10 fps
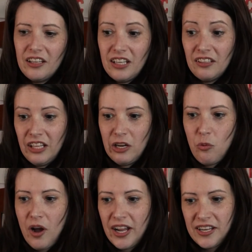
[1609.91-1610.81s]
And, and
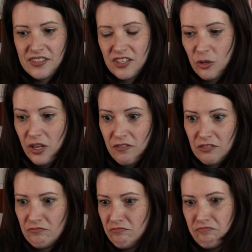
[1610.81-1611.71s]
likewise, you know,
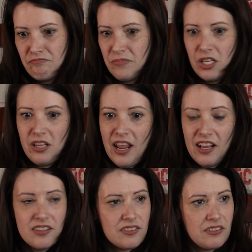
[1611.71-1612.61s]
even
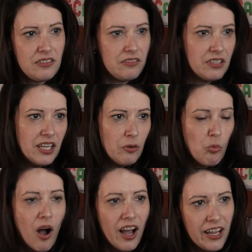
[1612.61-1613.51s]
aunts and
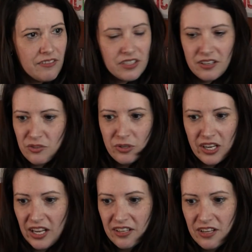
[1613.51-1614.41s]
wives, uh,
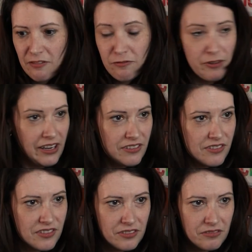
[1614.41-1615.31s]
sorry, and, and
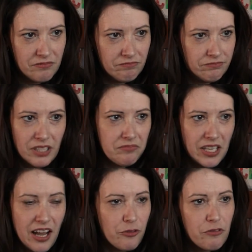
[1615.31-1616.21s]
friends and mm uh,
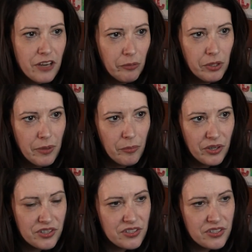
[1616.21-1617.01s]
like other family members.